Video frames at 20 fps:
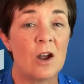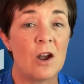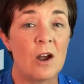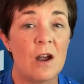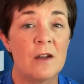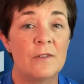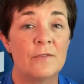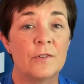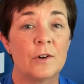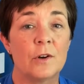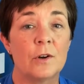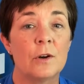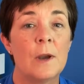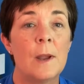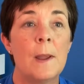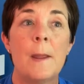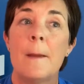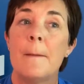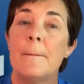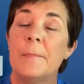offer,
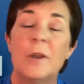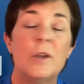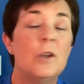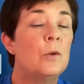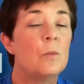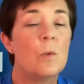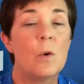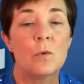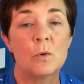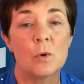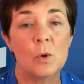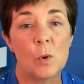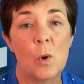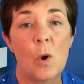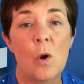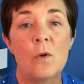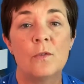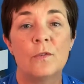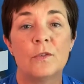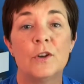but you won't go
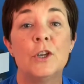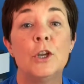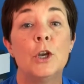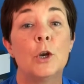over your